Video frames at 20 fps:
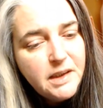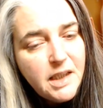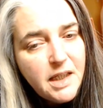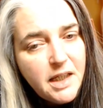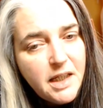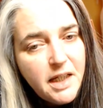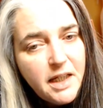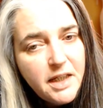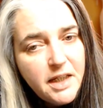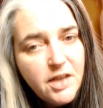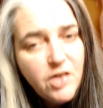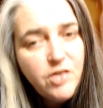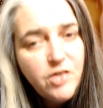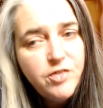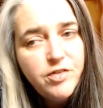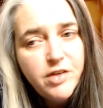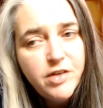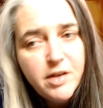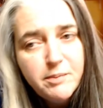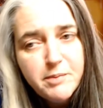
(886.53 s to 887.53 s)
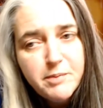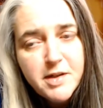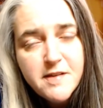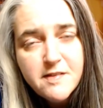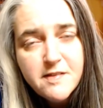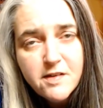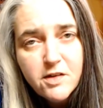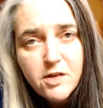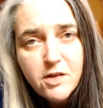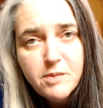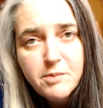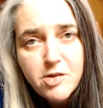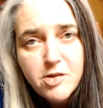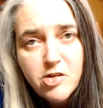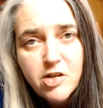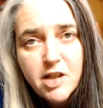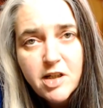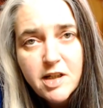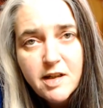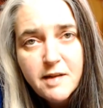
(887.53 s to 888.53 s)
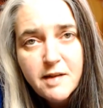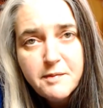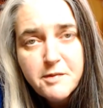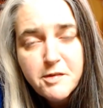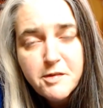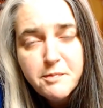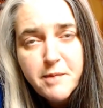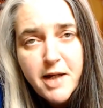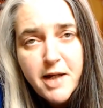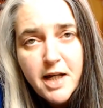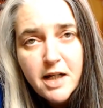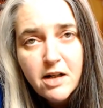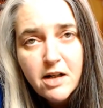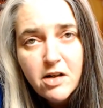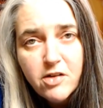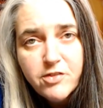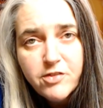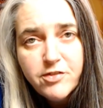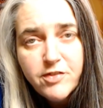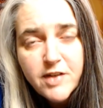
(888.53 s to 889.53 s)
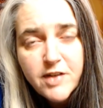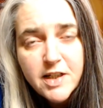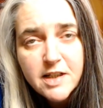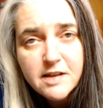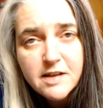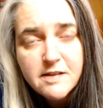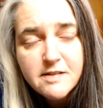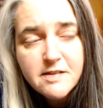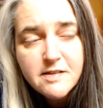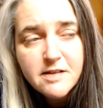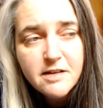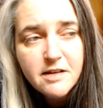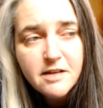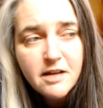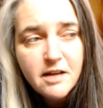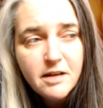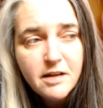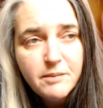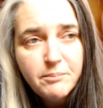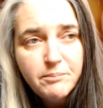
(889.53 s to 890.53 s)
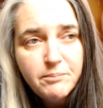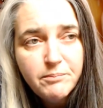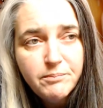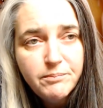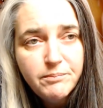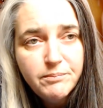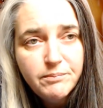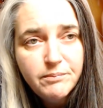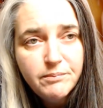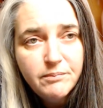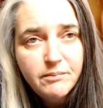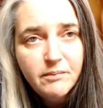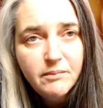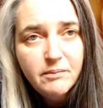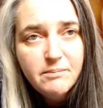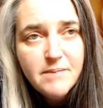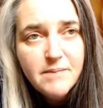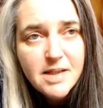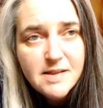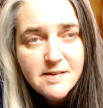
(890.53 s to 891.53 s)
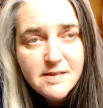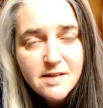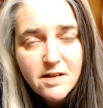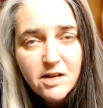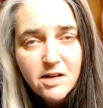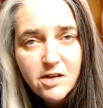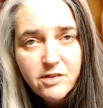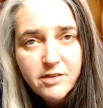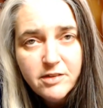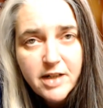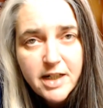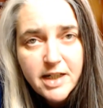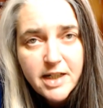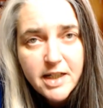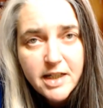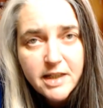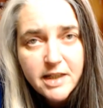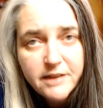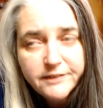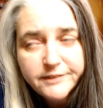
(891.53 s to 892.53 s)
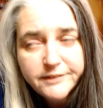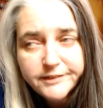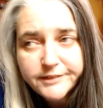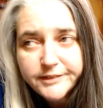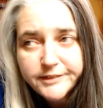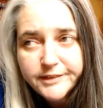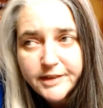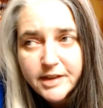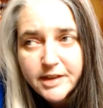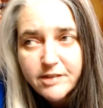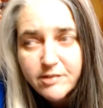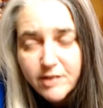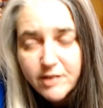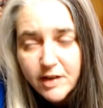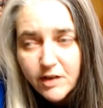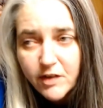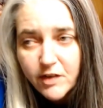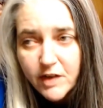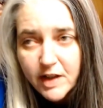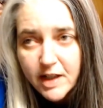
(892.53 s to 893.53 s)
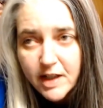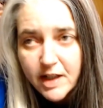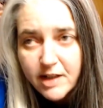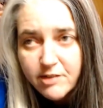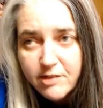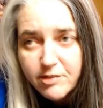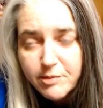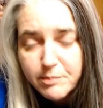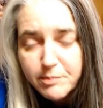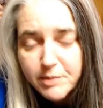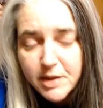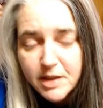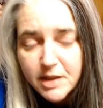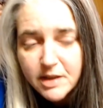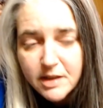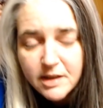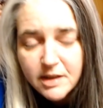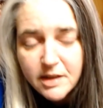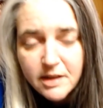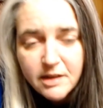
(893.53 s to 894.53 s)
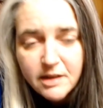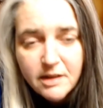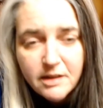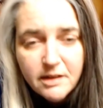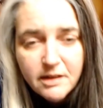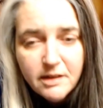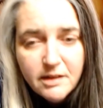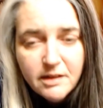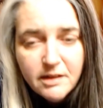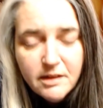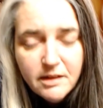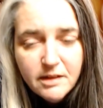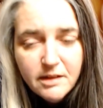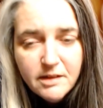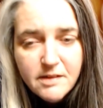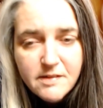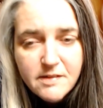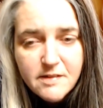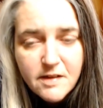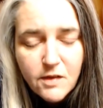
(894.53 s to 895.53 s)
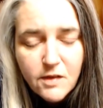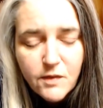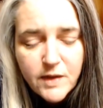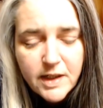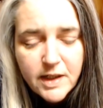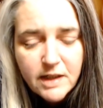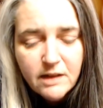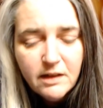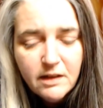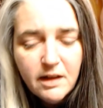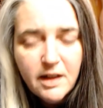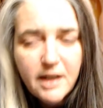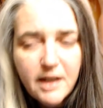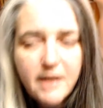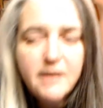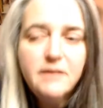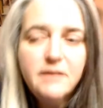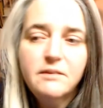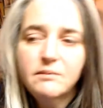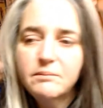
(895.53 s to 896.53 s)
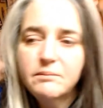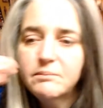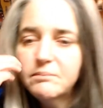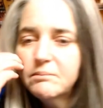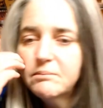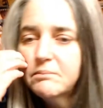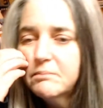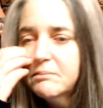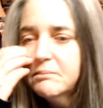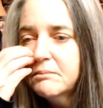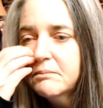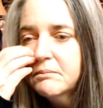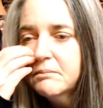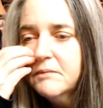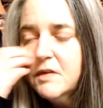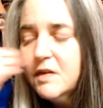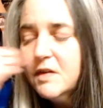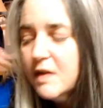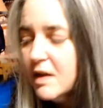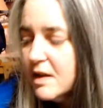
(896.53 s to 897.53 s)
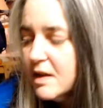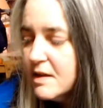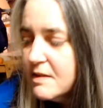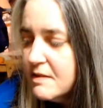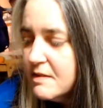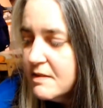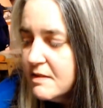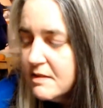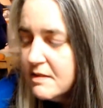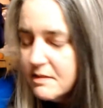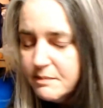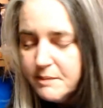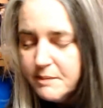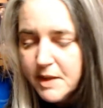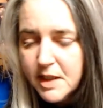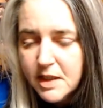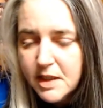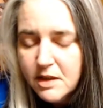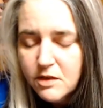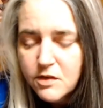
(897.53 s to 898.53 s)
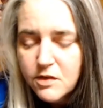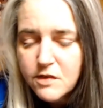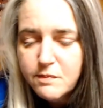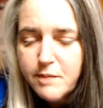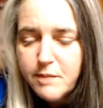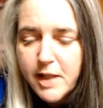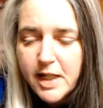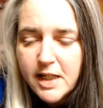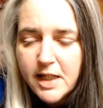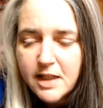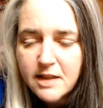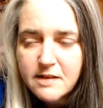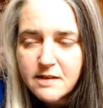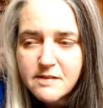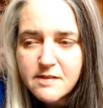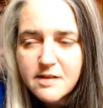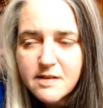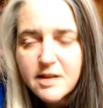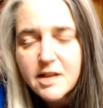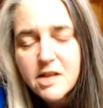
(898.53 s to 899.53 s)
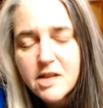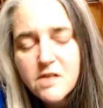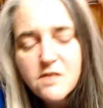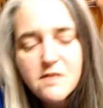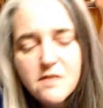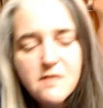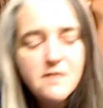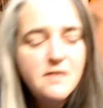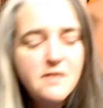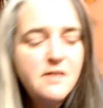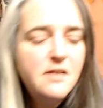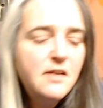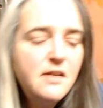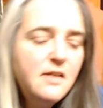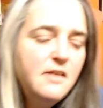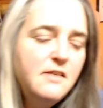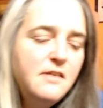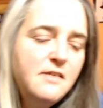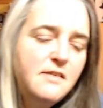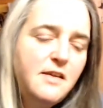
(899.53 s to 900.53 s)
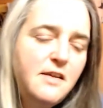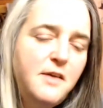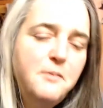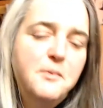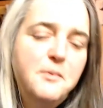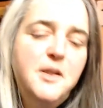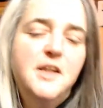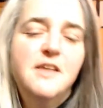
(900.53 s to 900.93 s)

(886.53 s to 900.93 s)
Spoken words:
And hopefully my sewing machine comes back all fixed. I miss it already, even though I haven't been sewing a lot besides making those pants, and I used some of the